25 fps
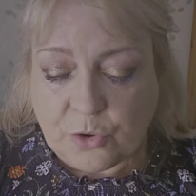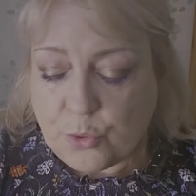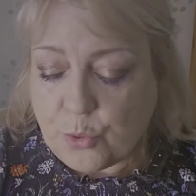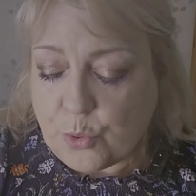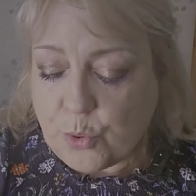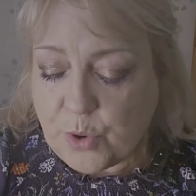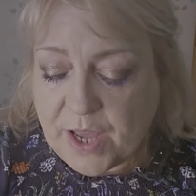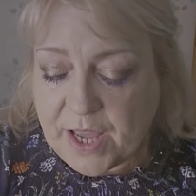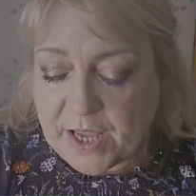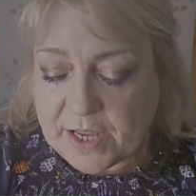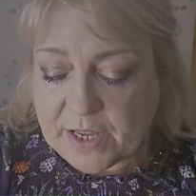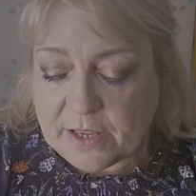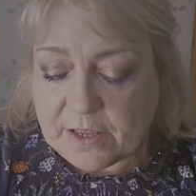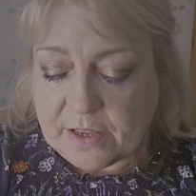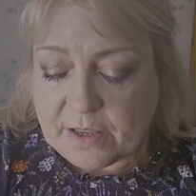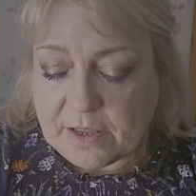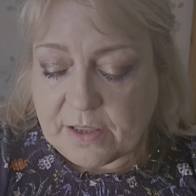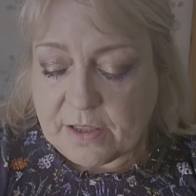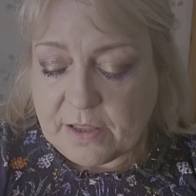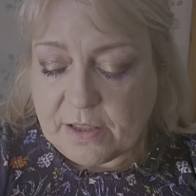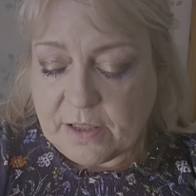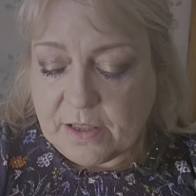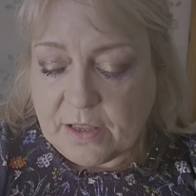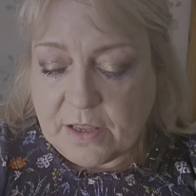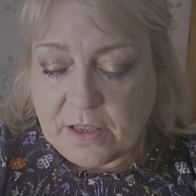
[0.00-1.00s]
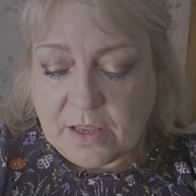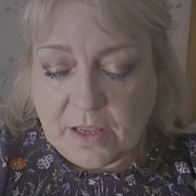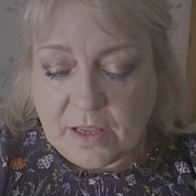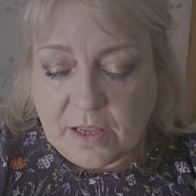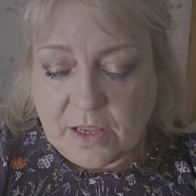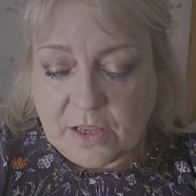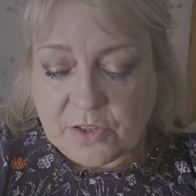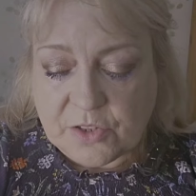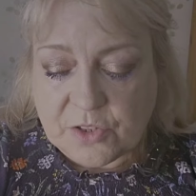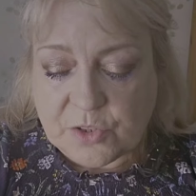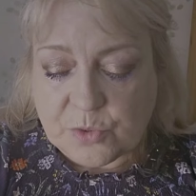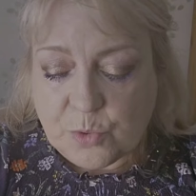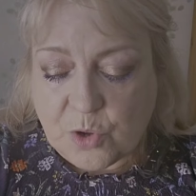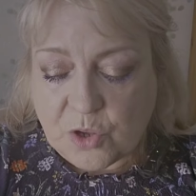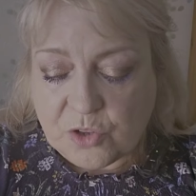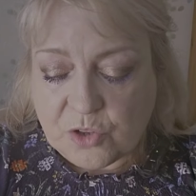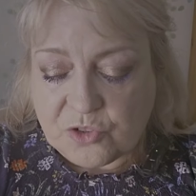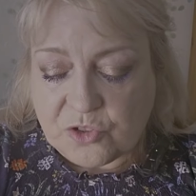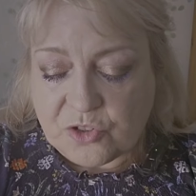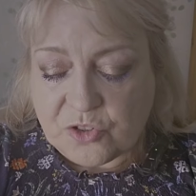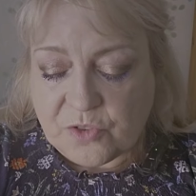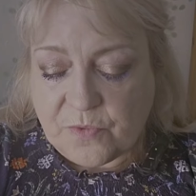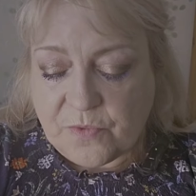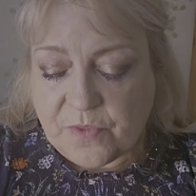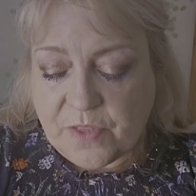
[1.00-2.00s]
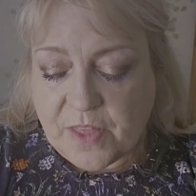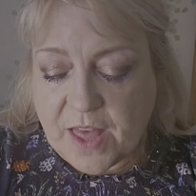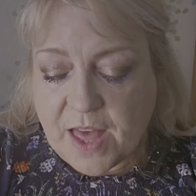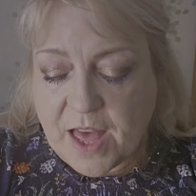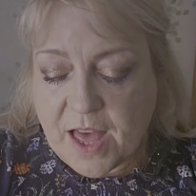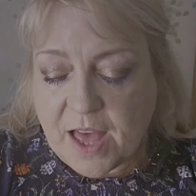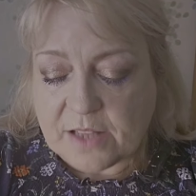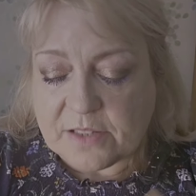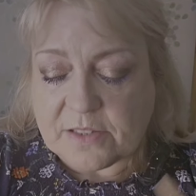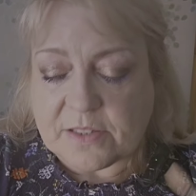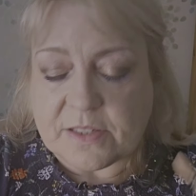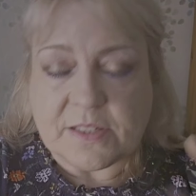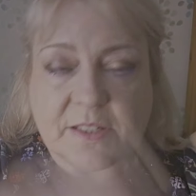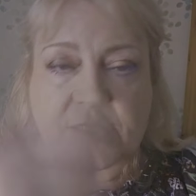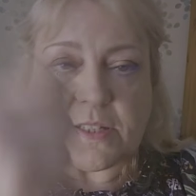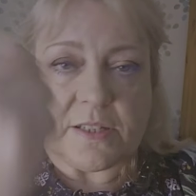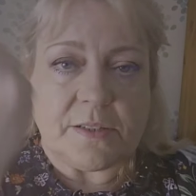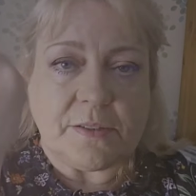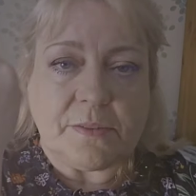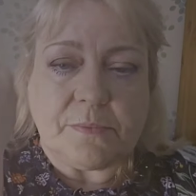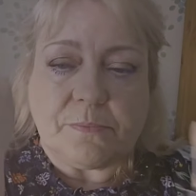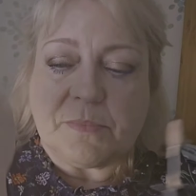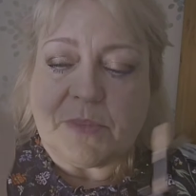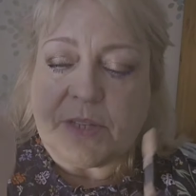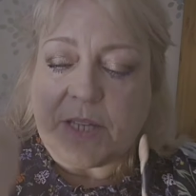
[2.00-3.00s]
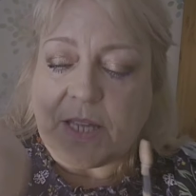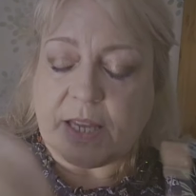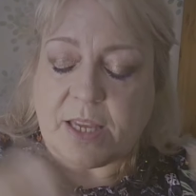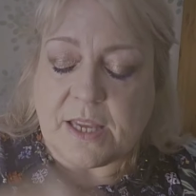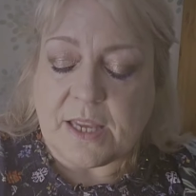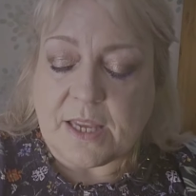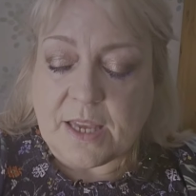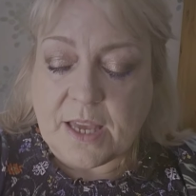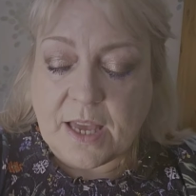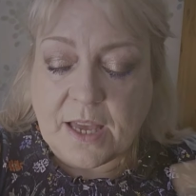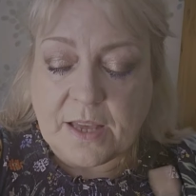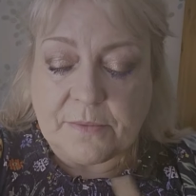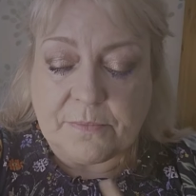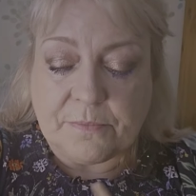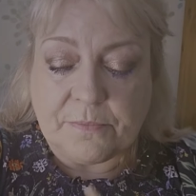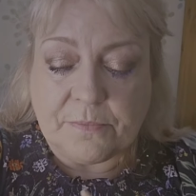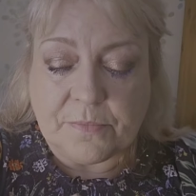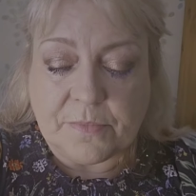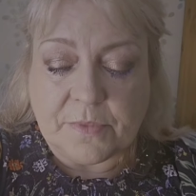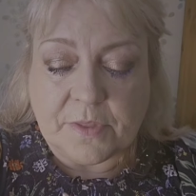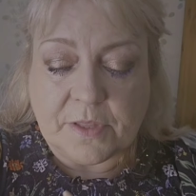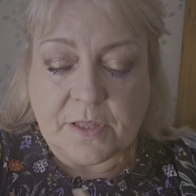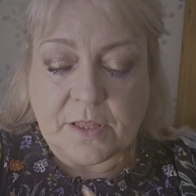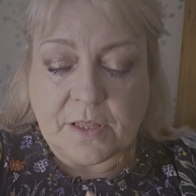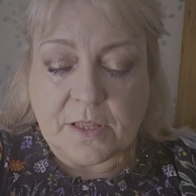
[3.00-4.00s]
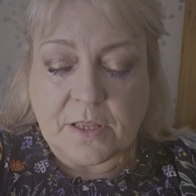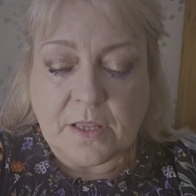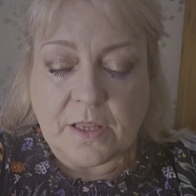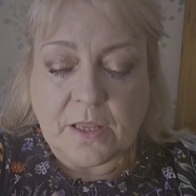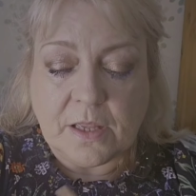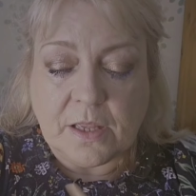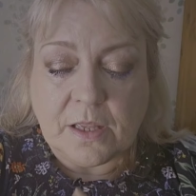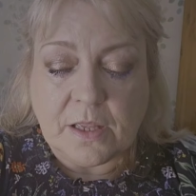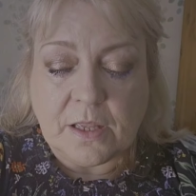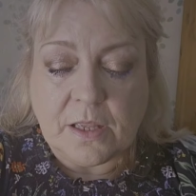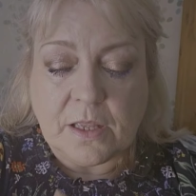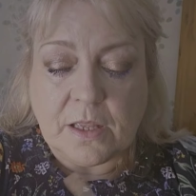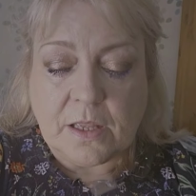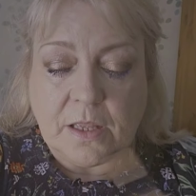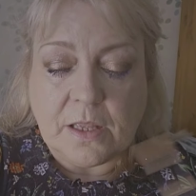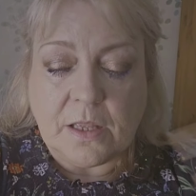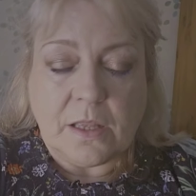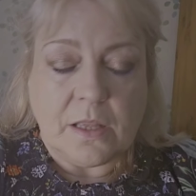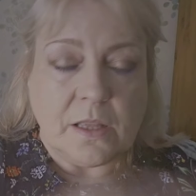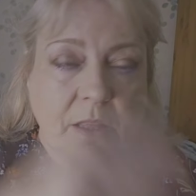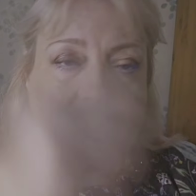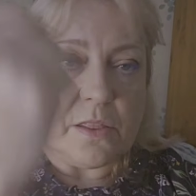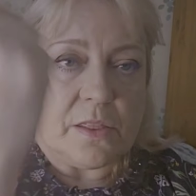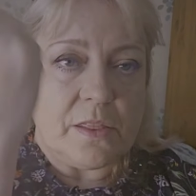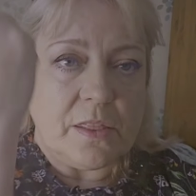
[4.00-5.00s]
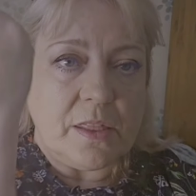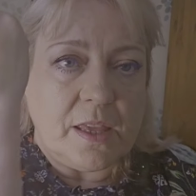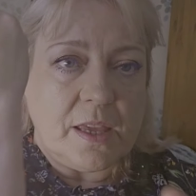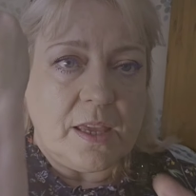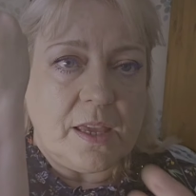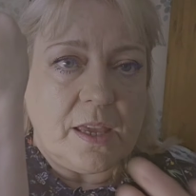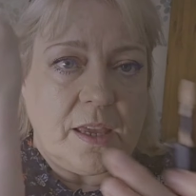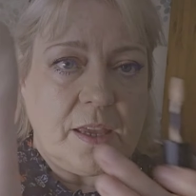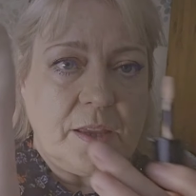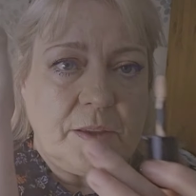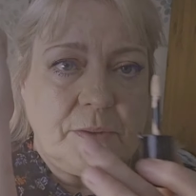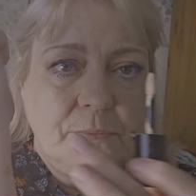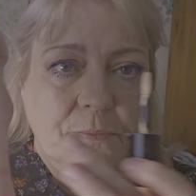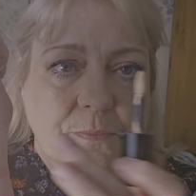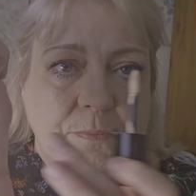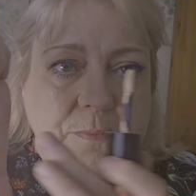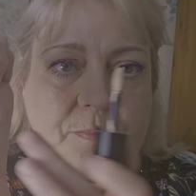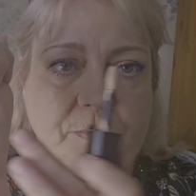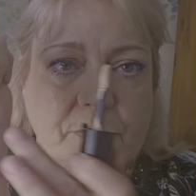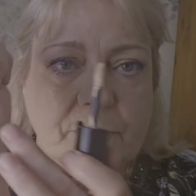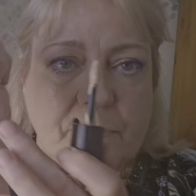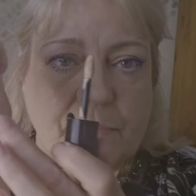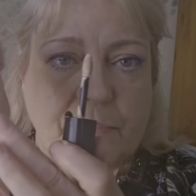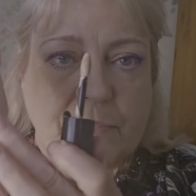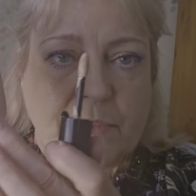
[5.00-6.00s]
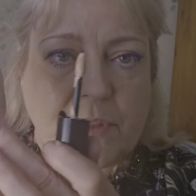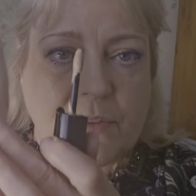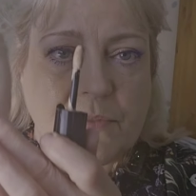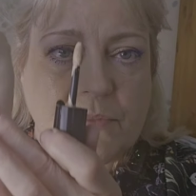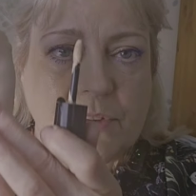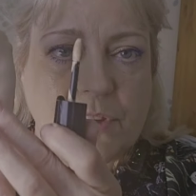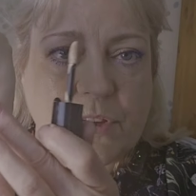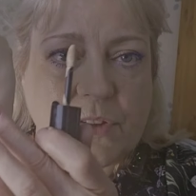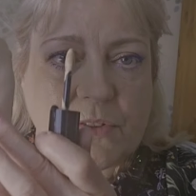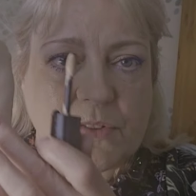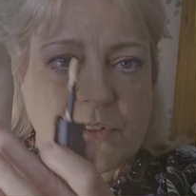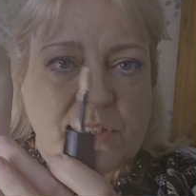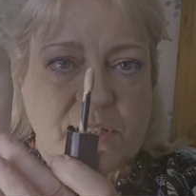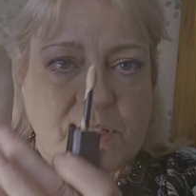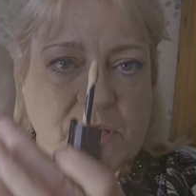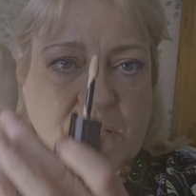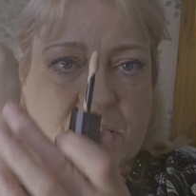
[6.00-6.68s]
A quick swatch of that here, there, if you can